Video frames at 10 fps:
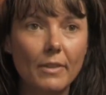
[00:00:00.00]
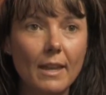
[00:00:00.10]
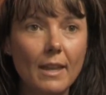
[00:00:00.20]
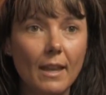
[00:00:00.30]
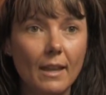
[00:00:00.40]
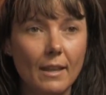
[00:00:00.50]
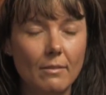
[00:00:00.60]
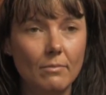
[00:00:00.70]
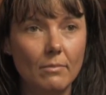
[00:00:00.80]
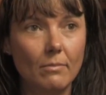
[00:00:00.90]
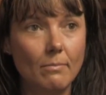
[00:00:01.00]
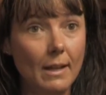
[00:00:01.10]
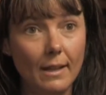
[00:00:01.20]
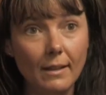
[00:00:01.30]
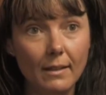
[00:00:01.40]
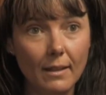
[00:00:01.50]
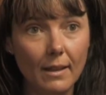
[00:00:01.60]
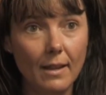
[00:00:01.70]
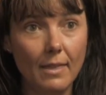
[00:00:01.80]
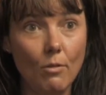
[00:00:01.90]
They had money,
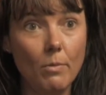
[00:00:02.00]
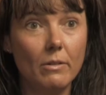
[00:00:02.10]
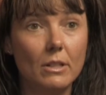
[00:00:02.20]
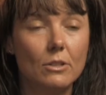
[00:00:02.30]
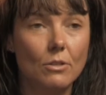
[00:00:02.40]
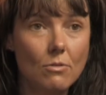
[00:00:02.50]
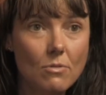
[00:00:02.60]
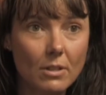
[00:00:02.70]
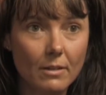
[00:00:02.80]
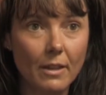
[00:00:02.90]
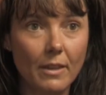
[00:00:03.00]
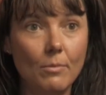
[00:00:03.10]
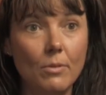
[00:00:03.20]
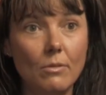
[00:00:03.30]
and they were wearing suits, and like they